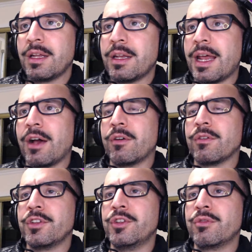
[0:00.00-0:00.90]
Now,
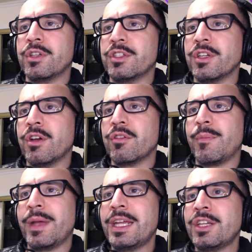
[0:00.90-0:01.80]
you can denote a
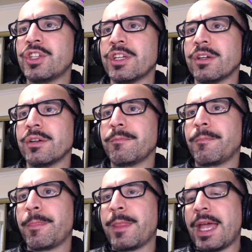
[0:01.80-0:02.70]
page here
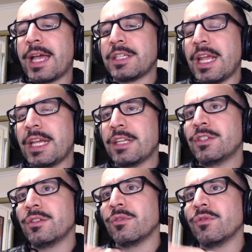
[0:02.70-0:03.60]
as
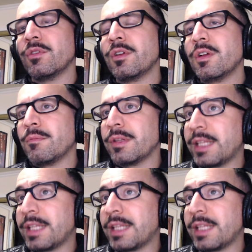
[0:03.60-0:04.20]
A2, but